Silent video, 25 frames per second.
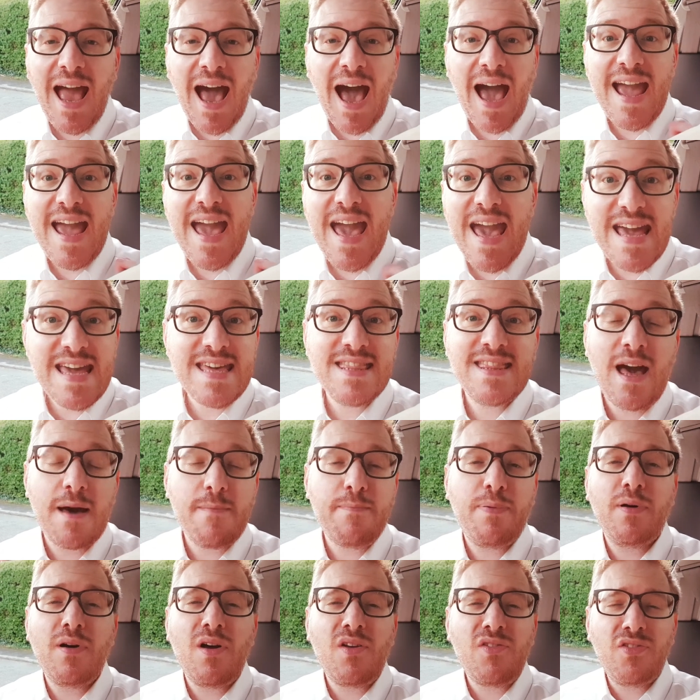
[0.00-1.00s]
I hate that
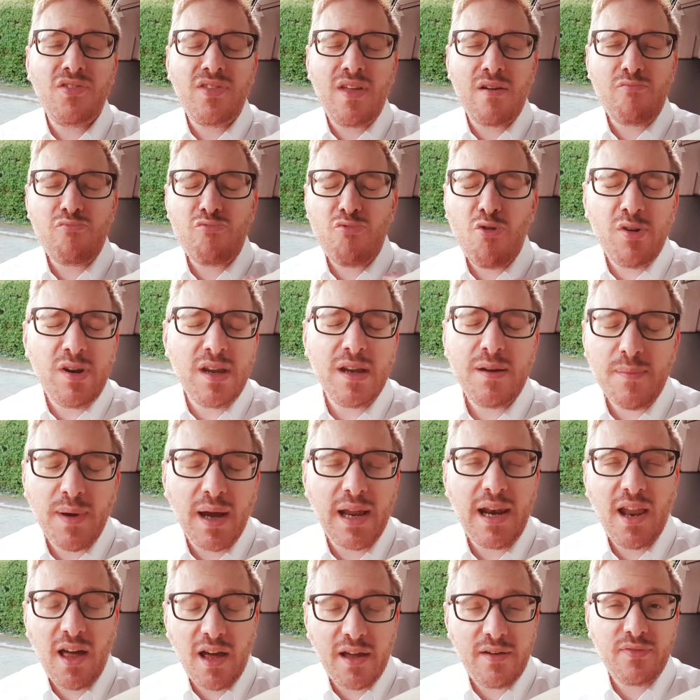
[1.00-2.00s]
person, they're ruining my
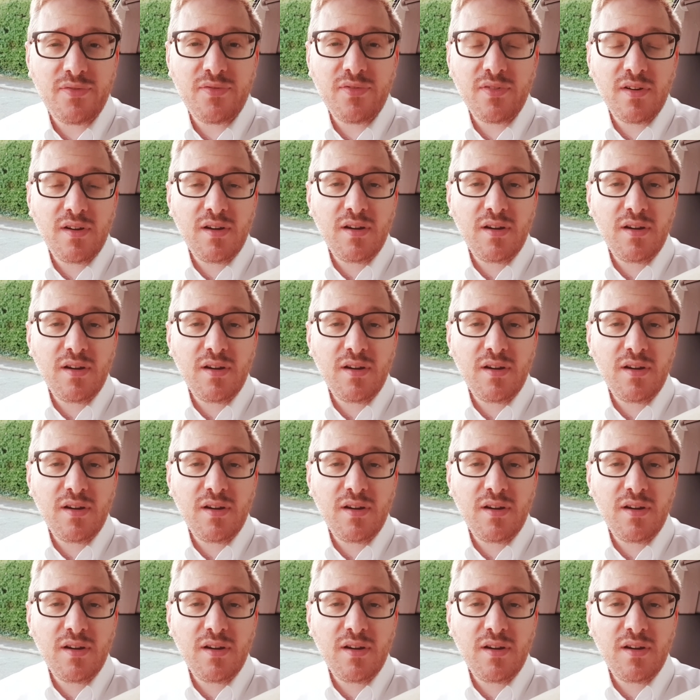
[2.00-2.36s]
life,